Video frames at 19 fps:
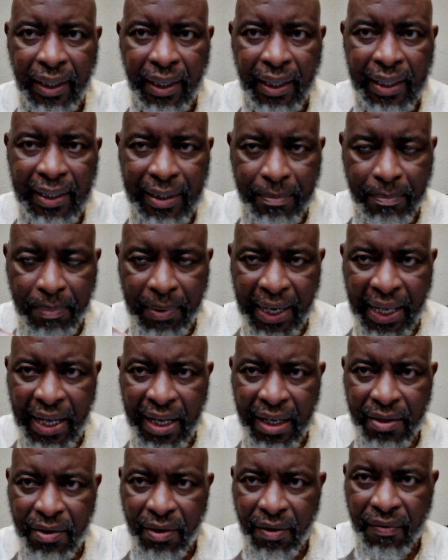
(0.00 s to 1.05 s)
the
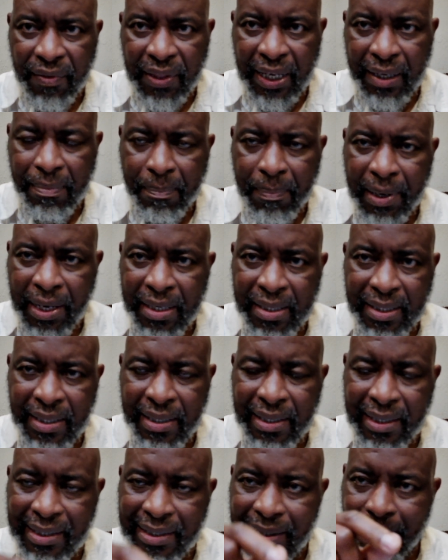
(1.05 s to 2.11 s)
blood of that person
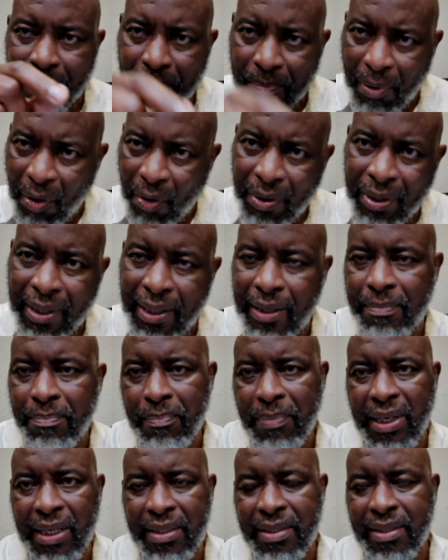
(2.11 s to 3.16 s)
is upon that
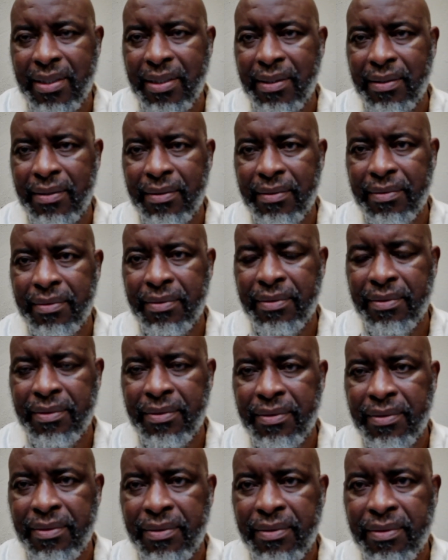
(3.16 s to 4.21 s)
person
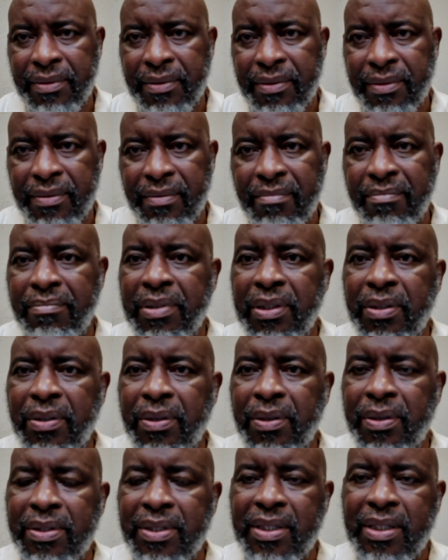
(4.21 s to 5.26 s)

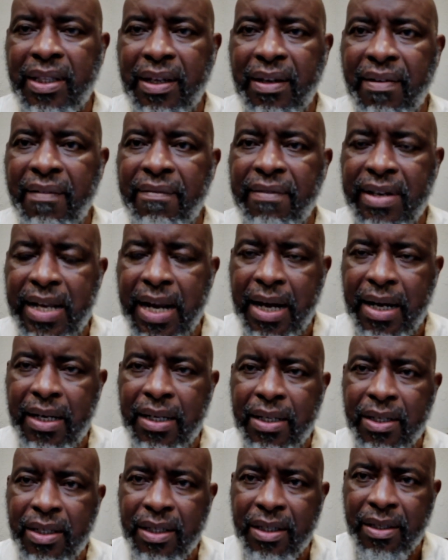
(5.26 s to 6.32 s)
because they have
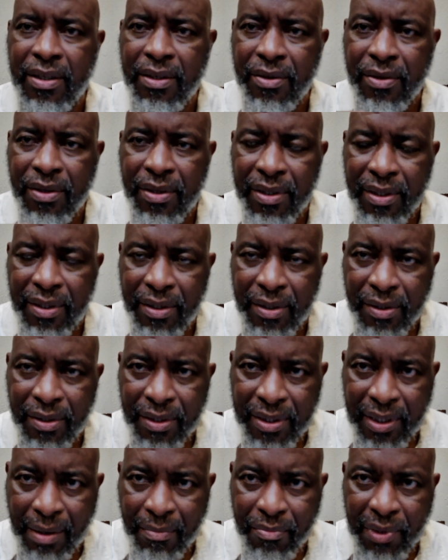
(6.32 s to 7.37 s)
done
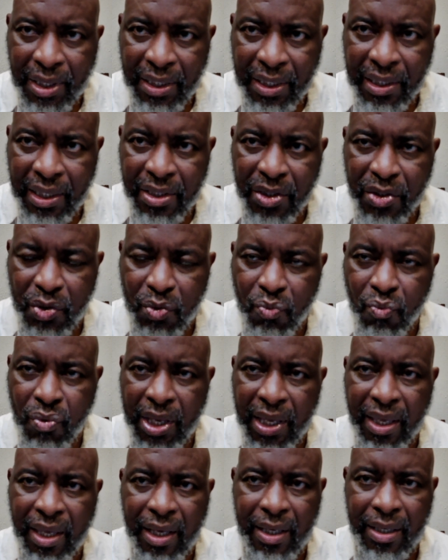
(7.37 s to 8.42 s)
something that is
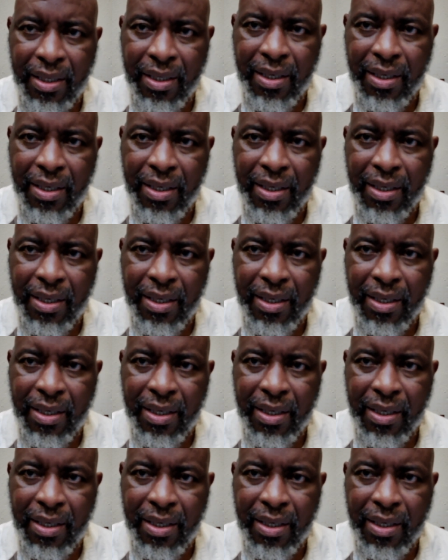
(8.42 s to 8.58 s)
wicked